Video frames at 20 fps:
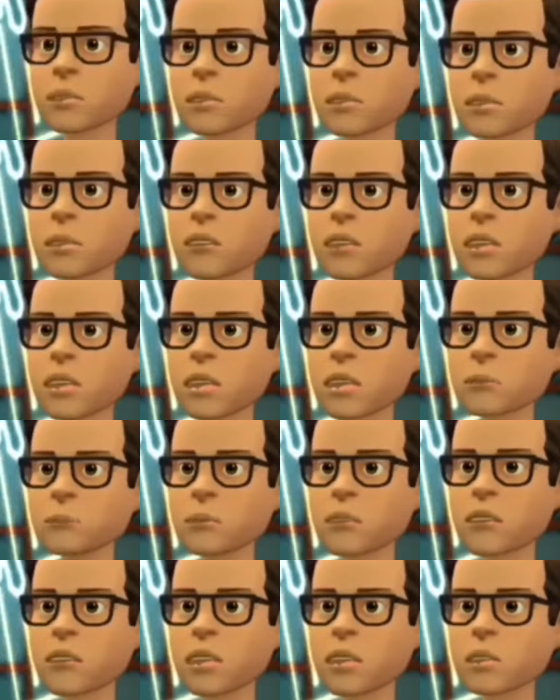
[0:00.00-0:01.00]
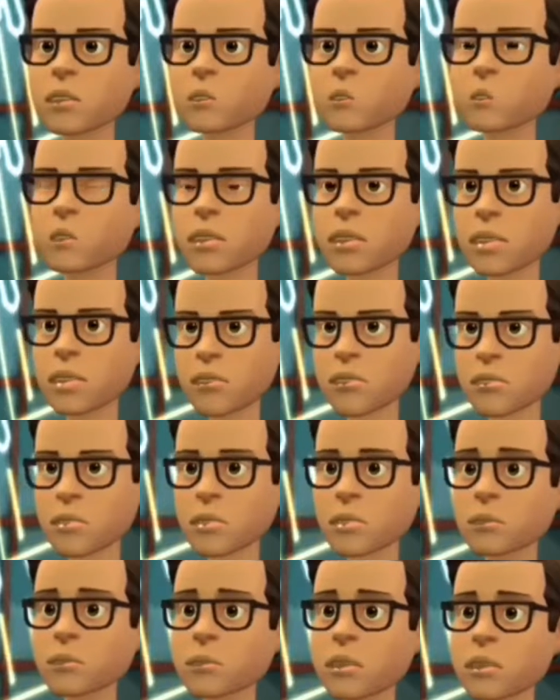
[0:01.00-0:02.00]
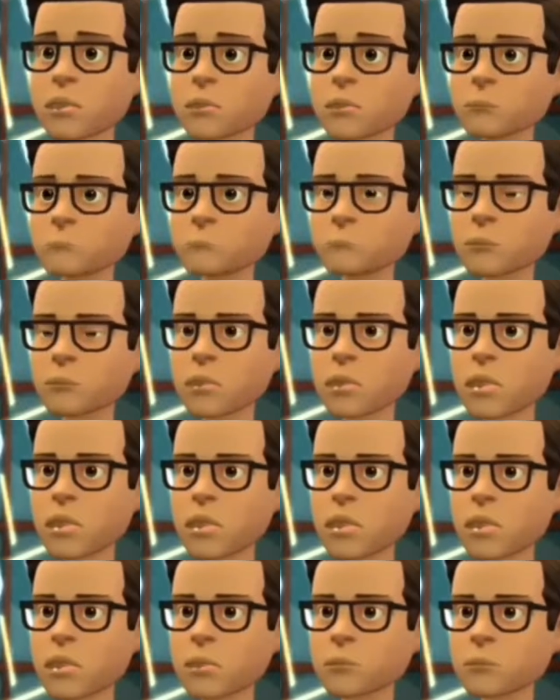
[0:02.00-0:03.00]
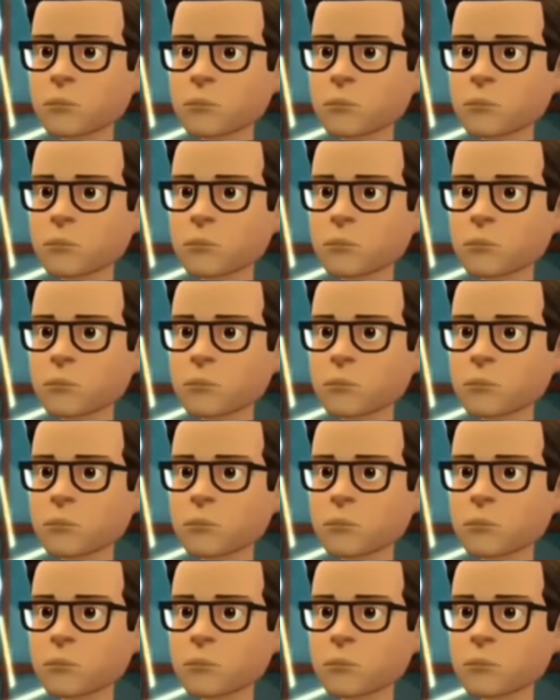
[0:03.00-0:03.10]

I have a cup of coconut vodka, please?